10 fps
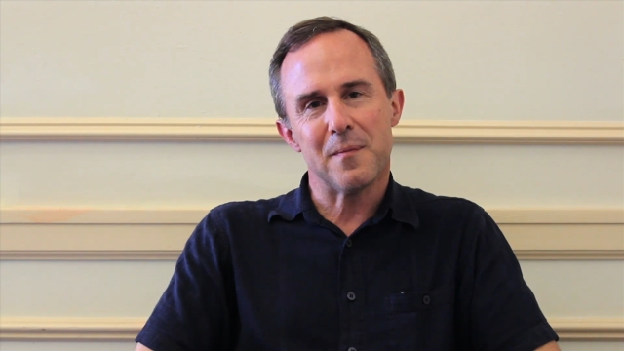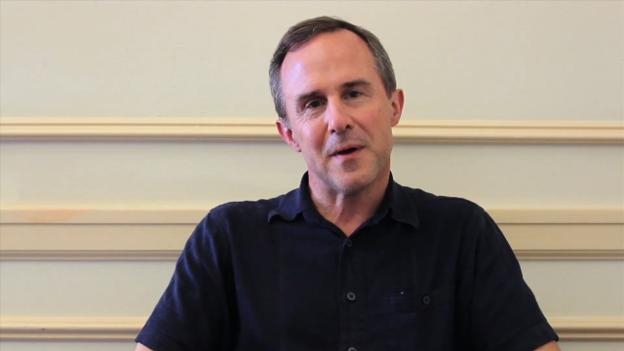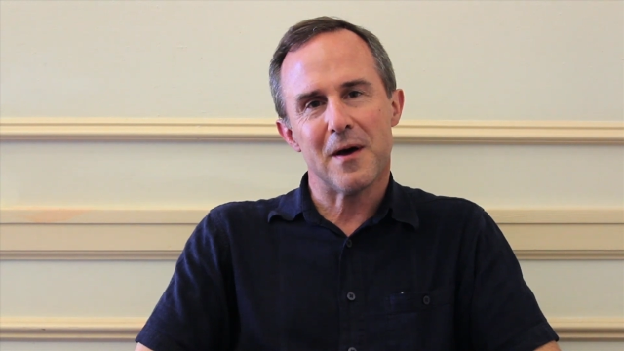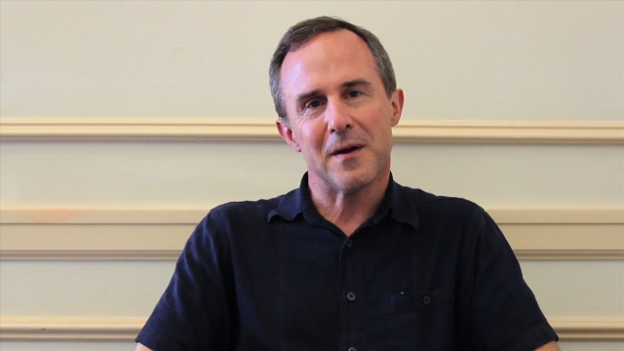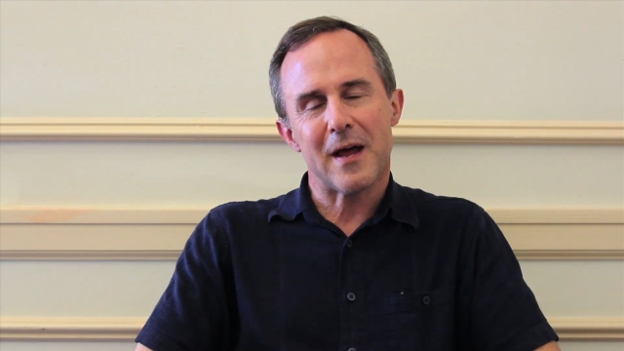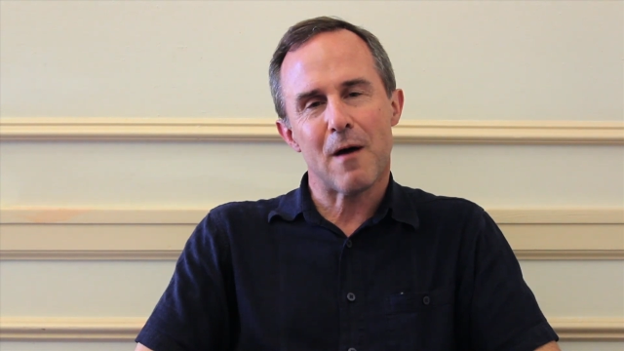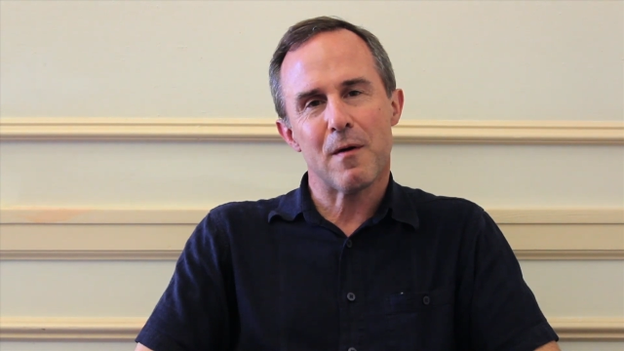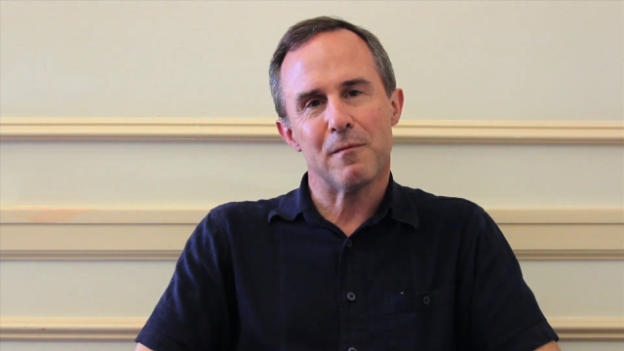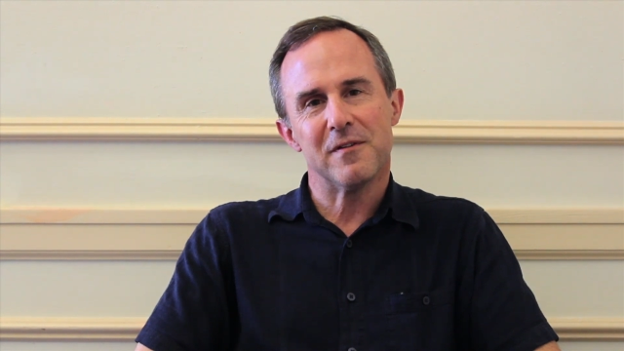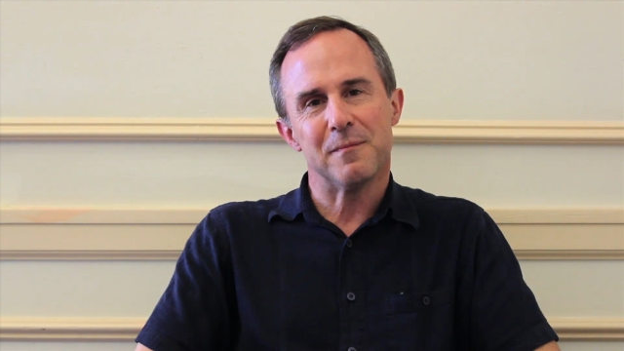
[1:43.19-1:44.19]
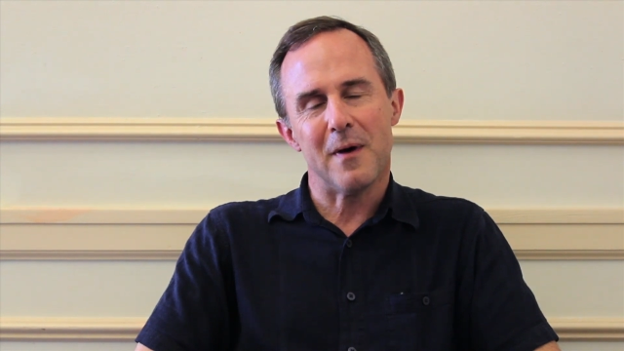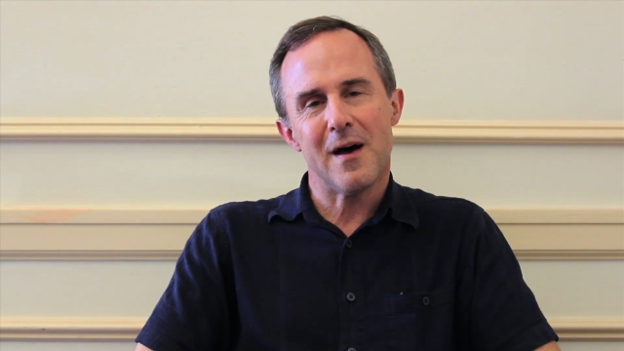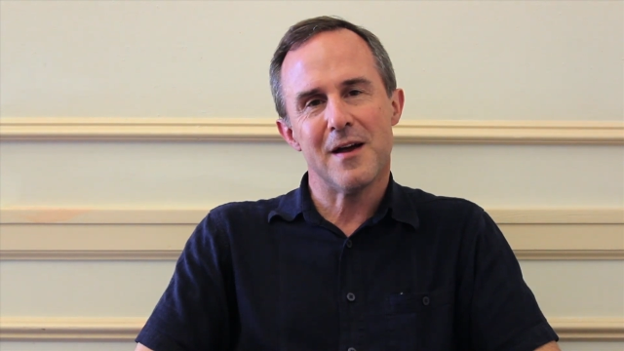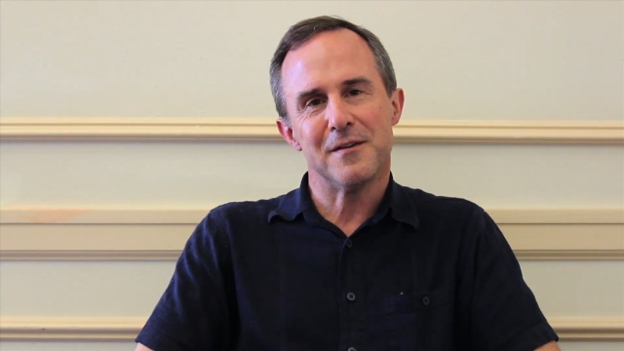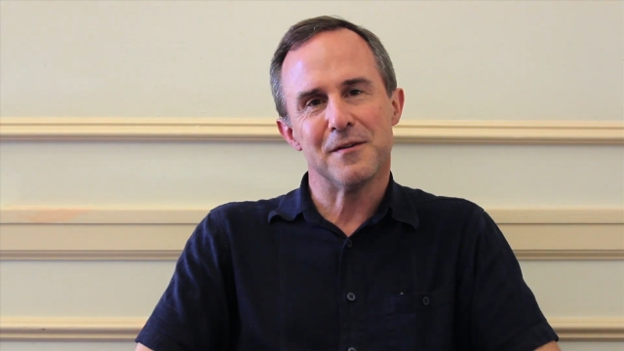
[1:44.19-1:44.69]
about how I
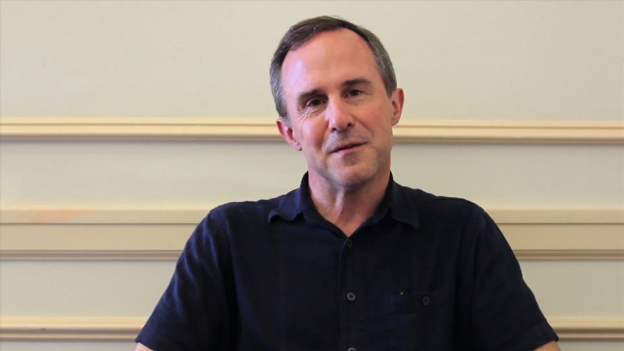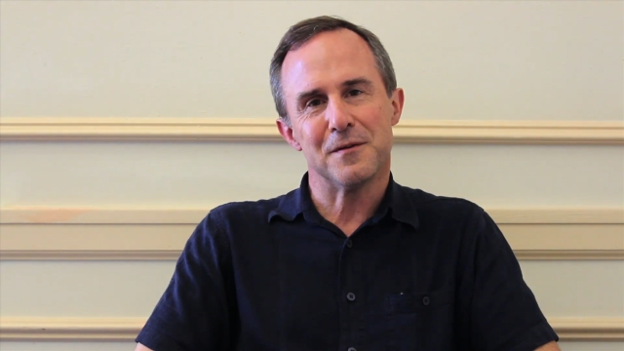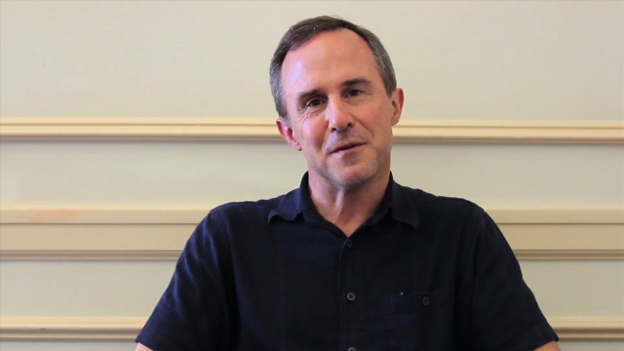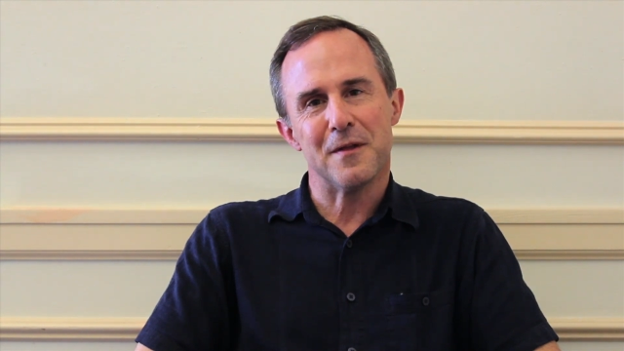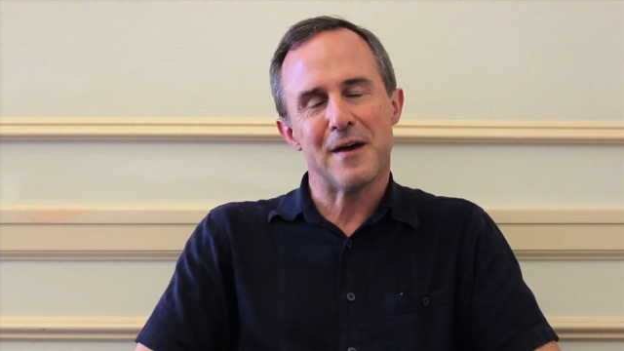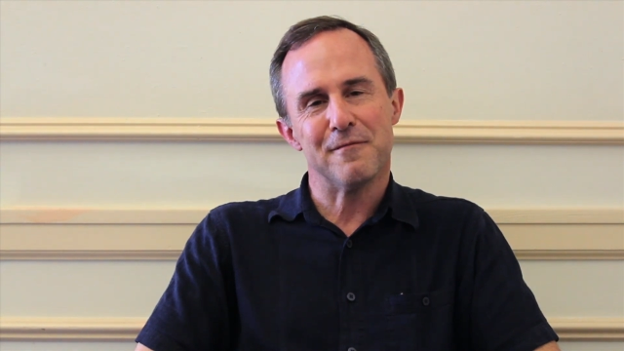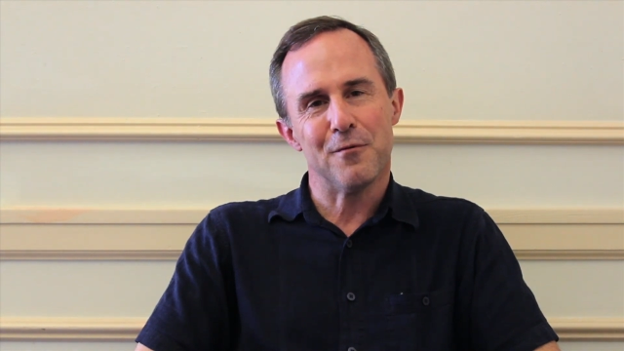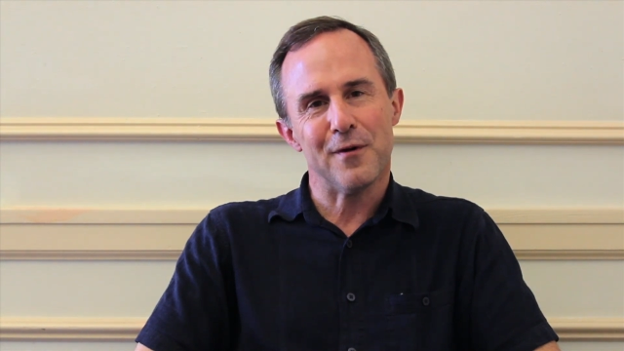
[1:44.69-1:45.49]
respond to that